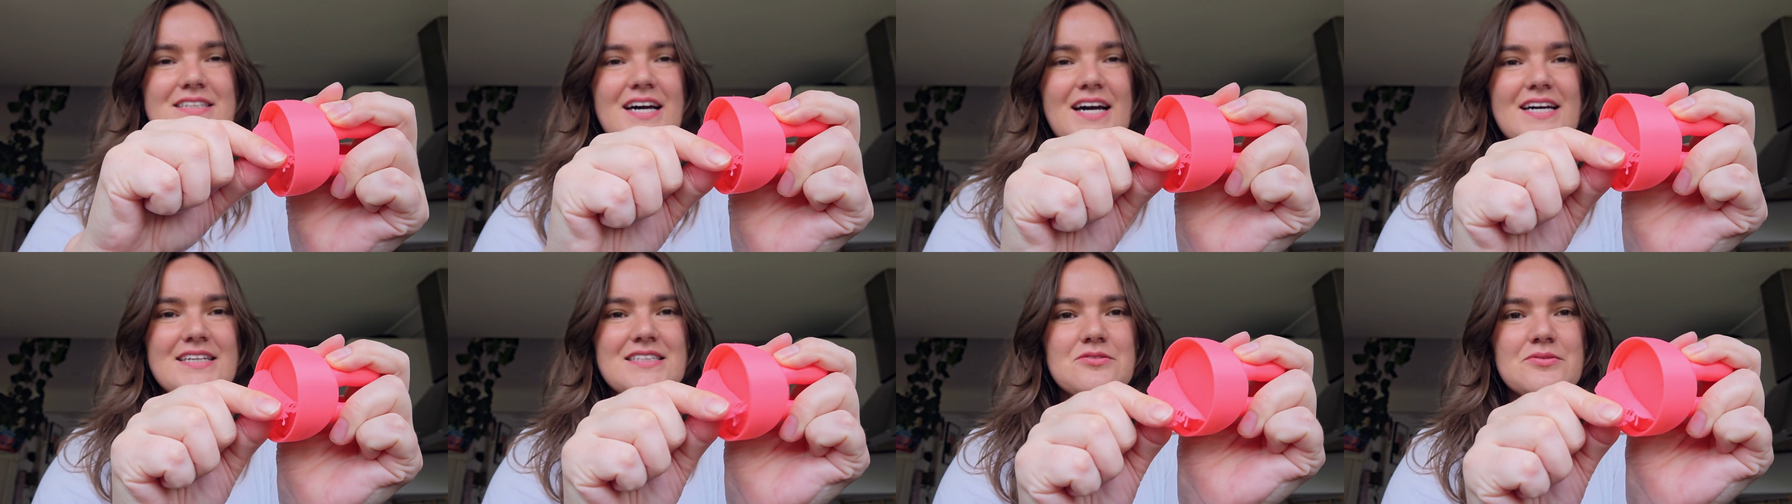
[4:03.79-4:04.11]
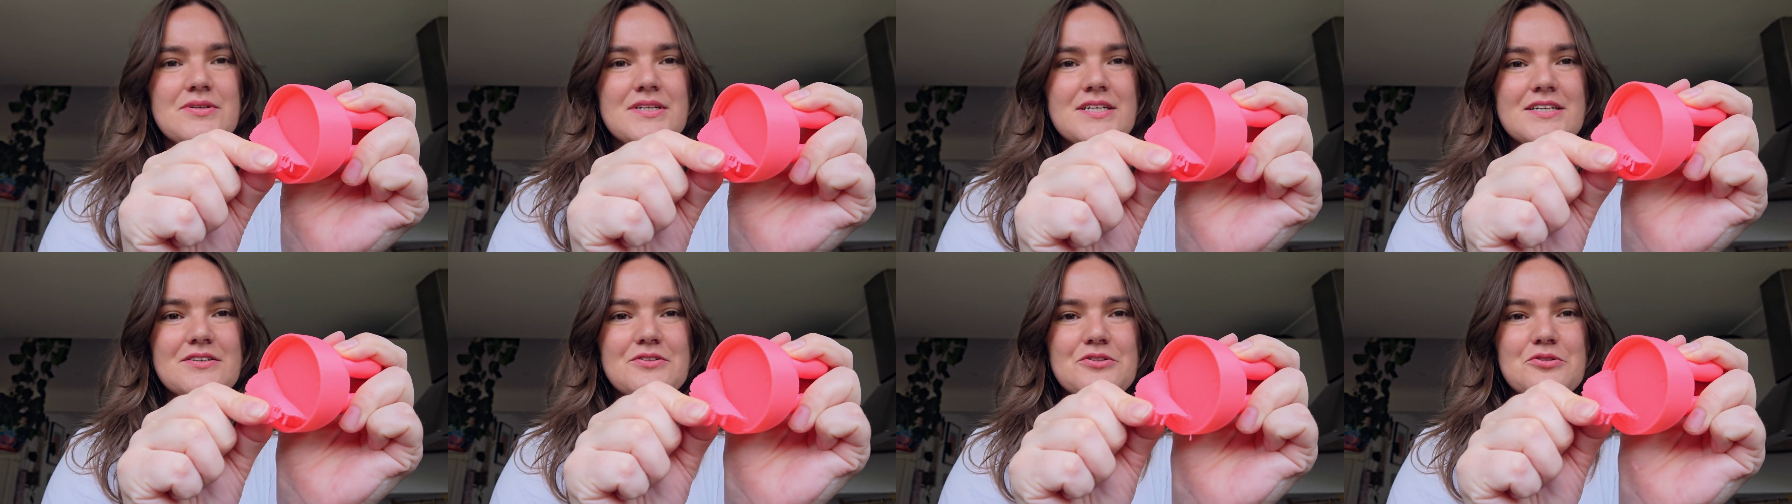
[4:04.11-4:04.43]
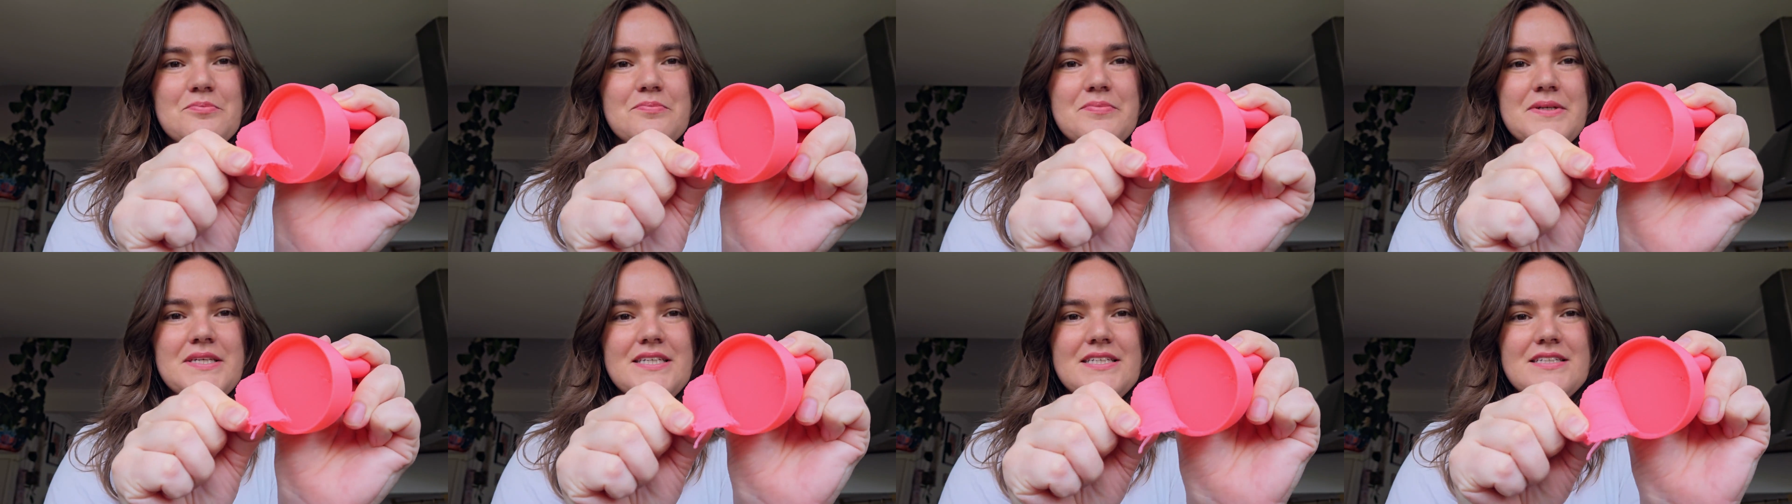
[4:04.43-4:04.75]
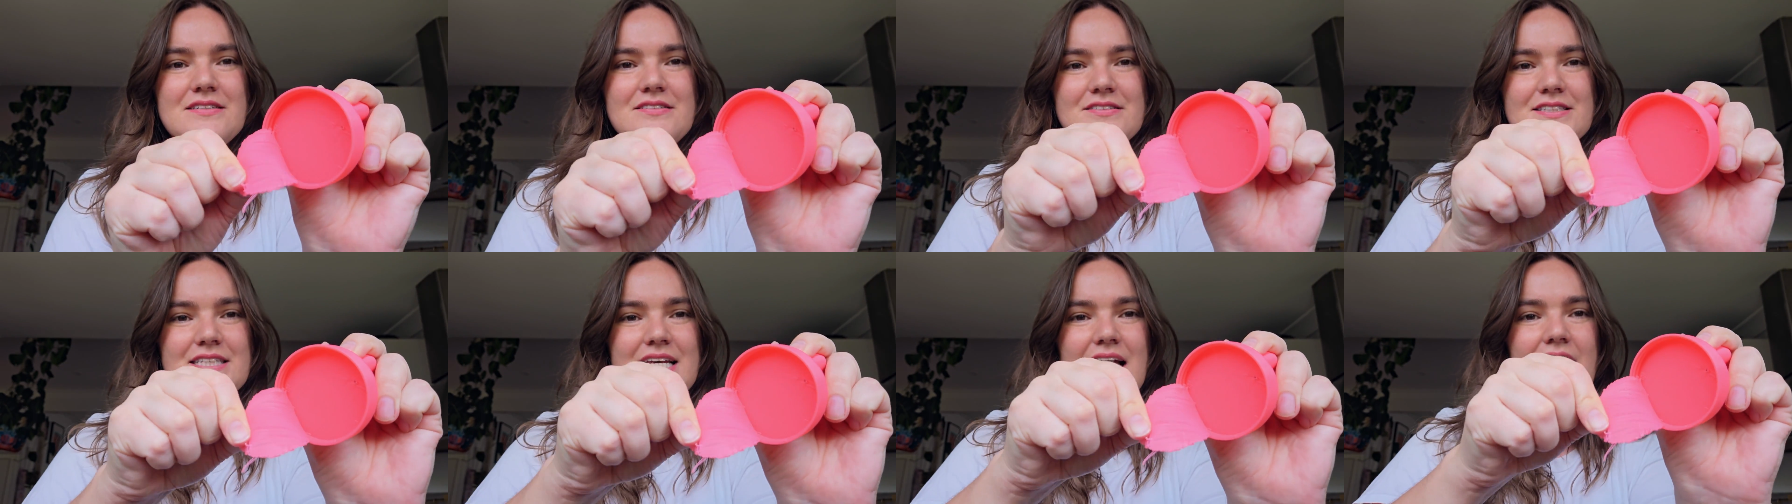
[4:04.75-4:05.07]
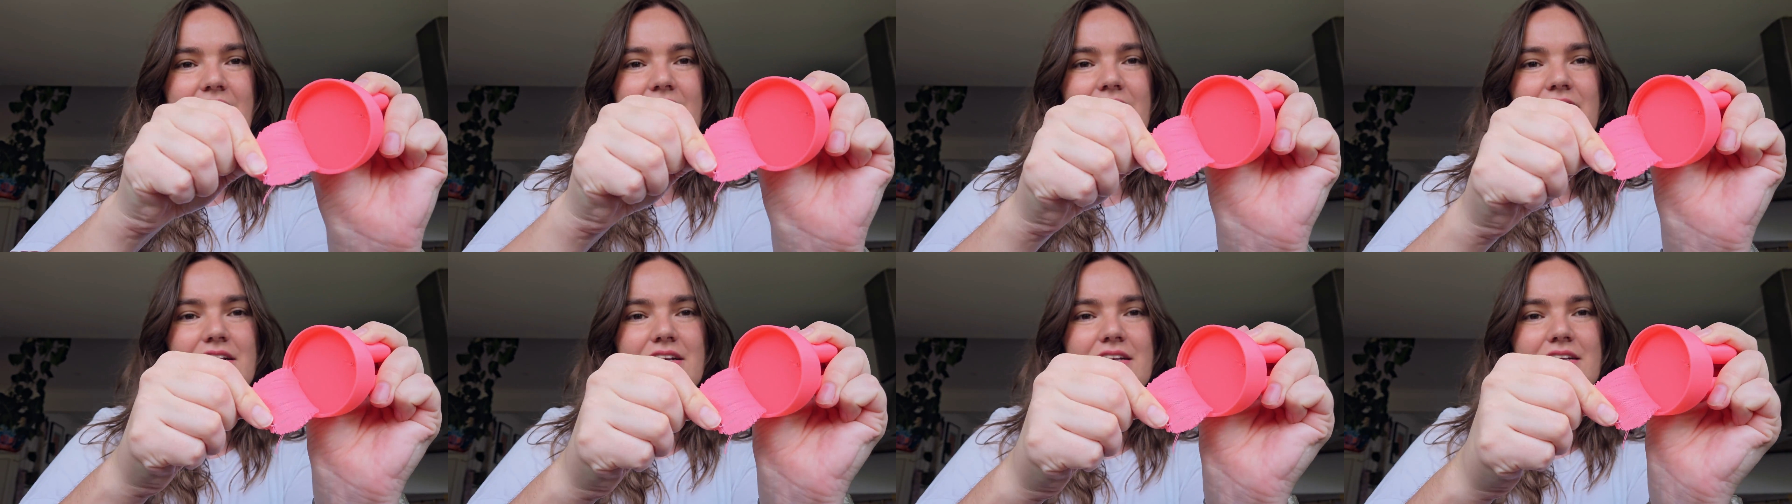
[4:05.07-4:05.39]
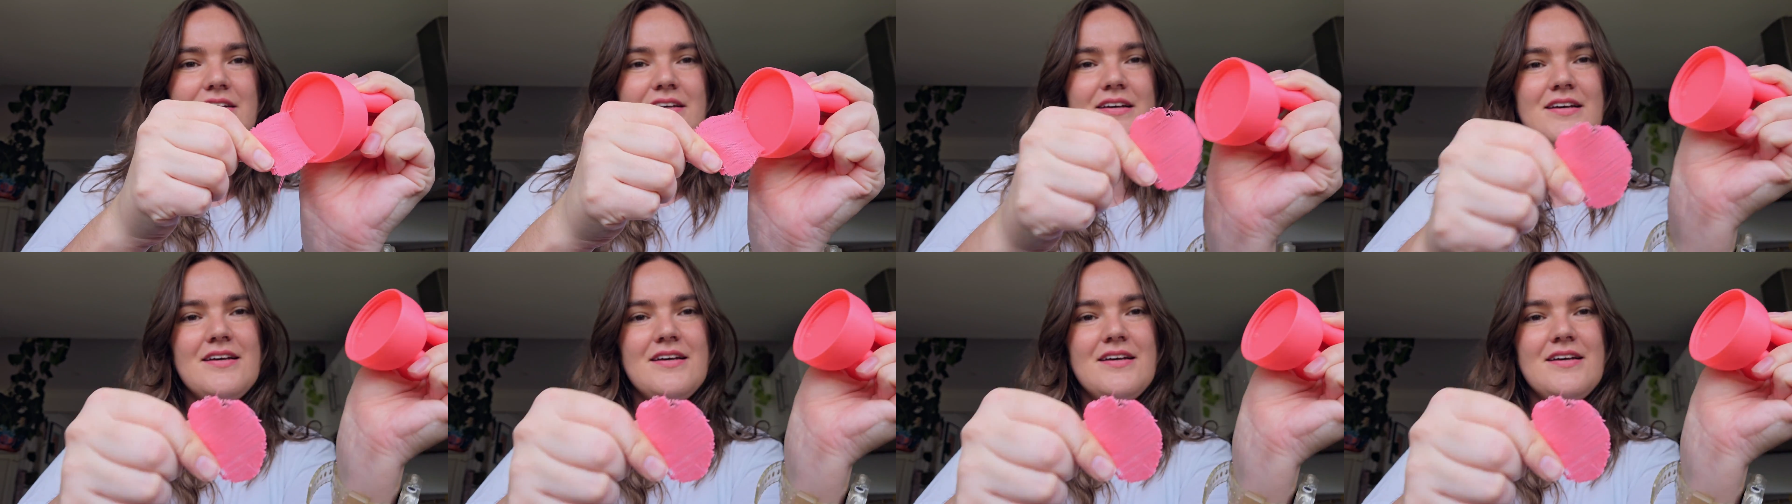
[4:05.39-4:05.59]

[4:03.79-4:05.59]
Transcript: nice when it all peels out.